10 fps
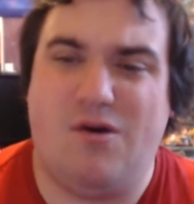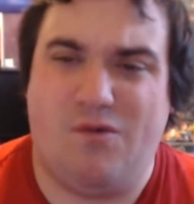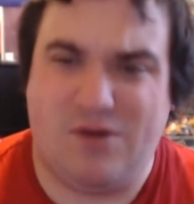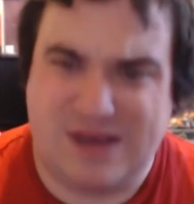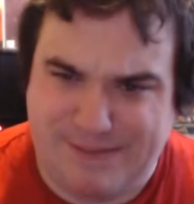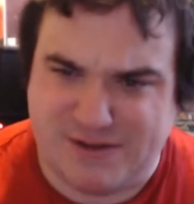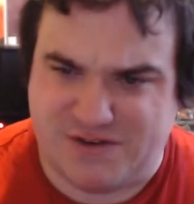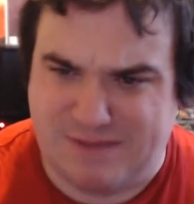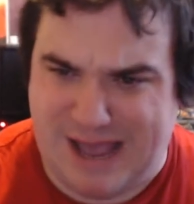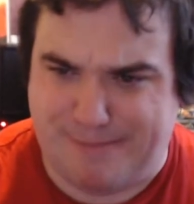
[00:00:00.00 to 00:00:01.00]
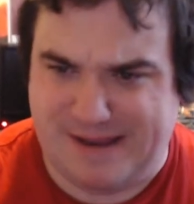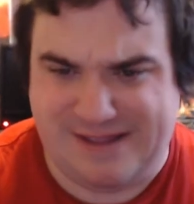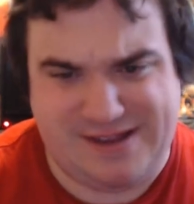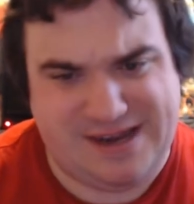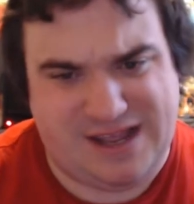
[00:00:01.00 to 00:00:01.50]
will keep this from happening
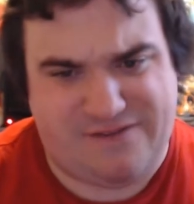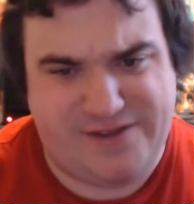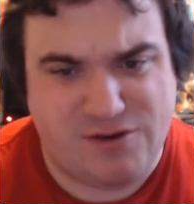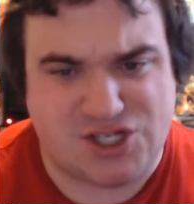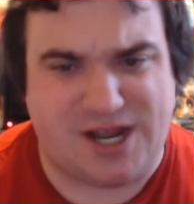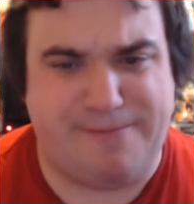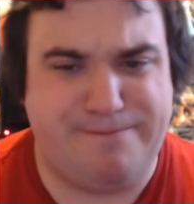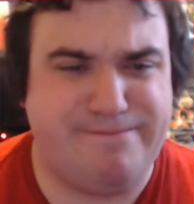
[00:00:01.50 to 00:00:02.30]
in the near future.